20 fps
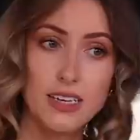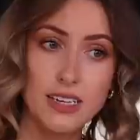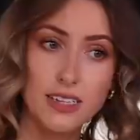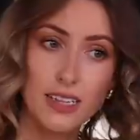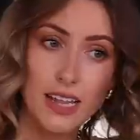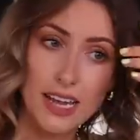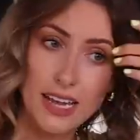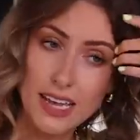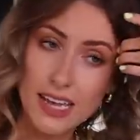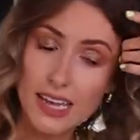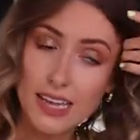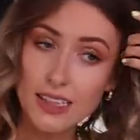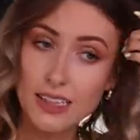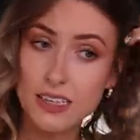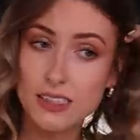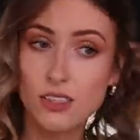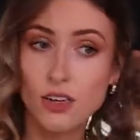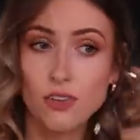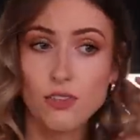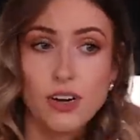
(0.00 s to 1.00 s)
I did like
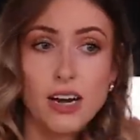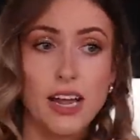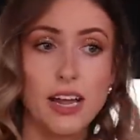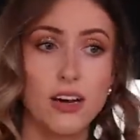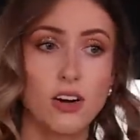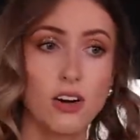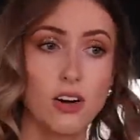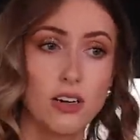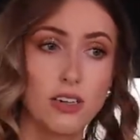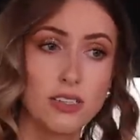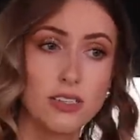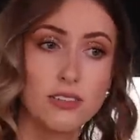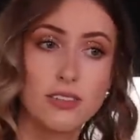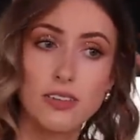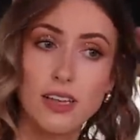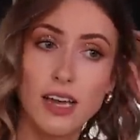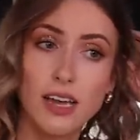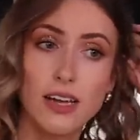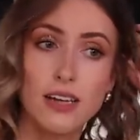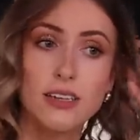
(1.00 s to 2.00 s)
heatless overnight
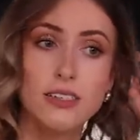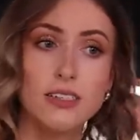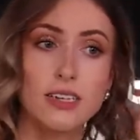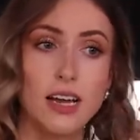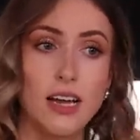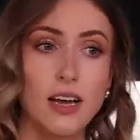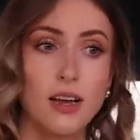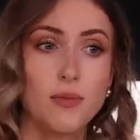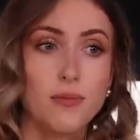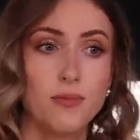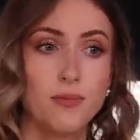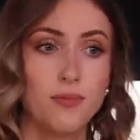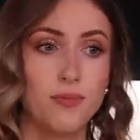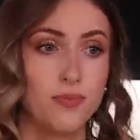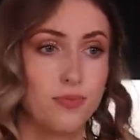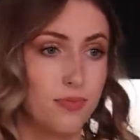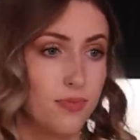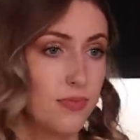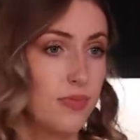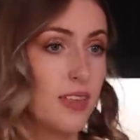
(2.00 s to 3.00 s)
curls and um,
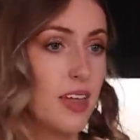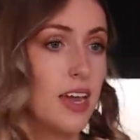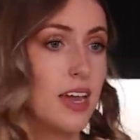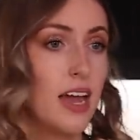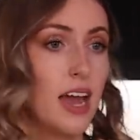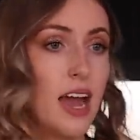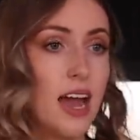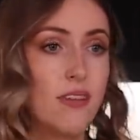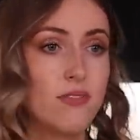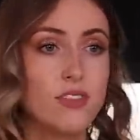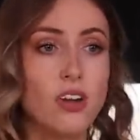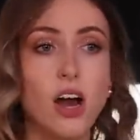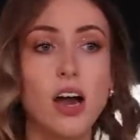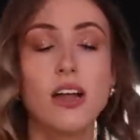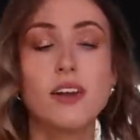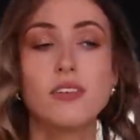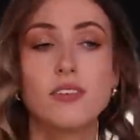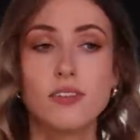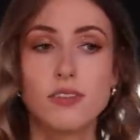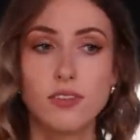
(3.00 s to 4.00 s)
they have
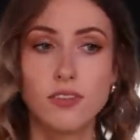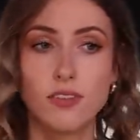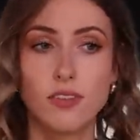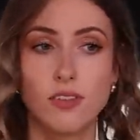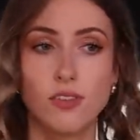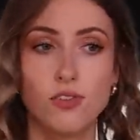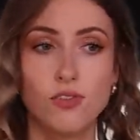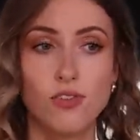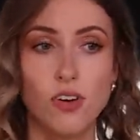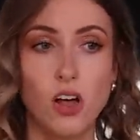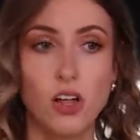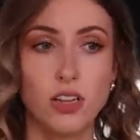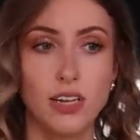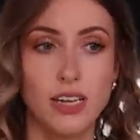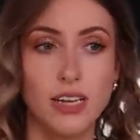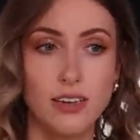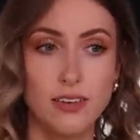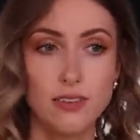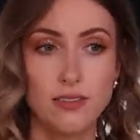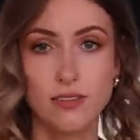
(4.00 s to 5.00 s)
not
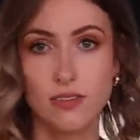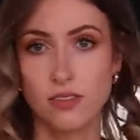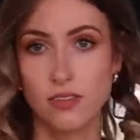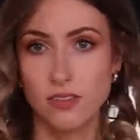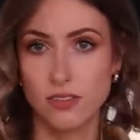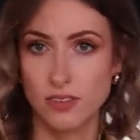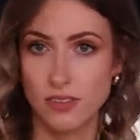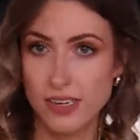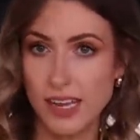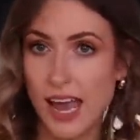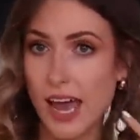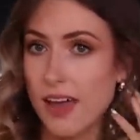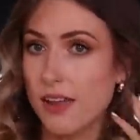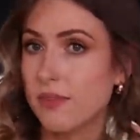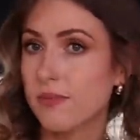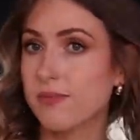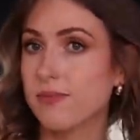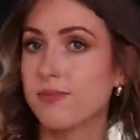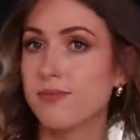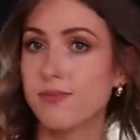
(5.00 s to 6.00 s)
fallen yet,
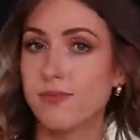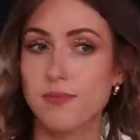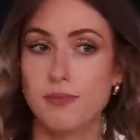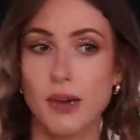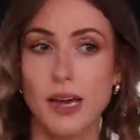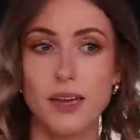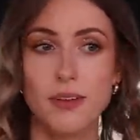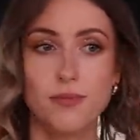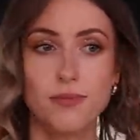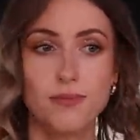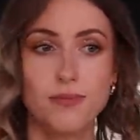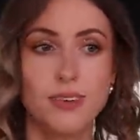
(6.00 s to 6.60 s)
but